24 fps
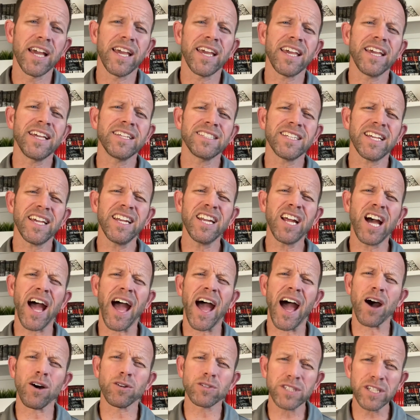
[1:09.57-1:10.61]
is in a
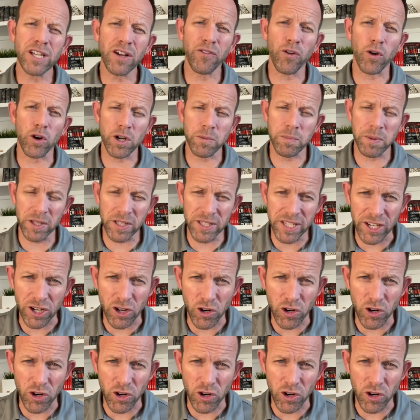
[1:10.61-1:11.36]
housing affordability